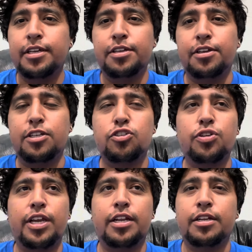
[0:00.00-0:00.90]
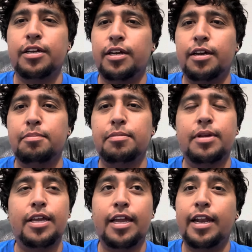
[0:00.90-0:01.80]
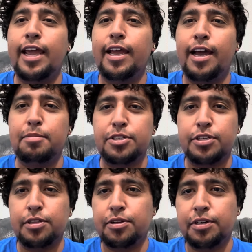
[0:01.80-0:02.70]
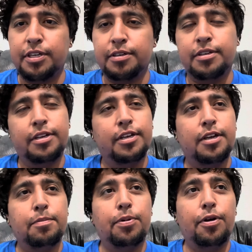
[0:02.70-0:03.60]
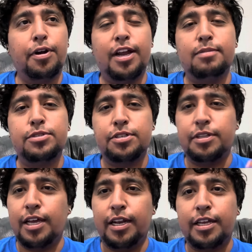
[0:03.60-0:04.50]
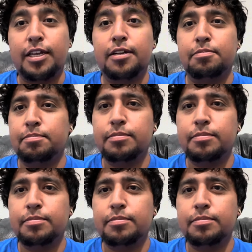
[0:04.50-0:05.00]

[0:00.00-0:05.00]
you can train an AI machine learning program so that it can